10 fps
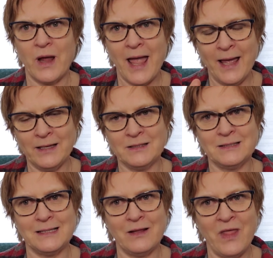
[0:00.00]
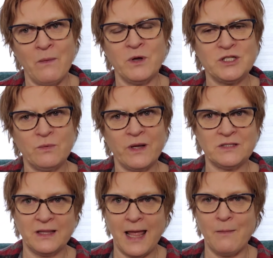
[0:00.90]
and then when she went
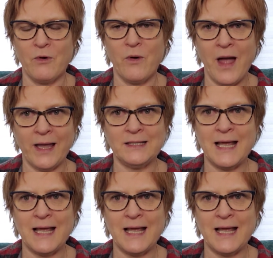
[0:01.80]
to the MRI,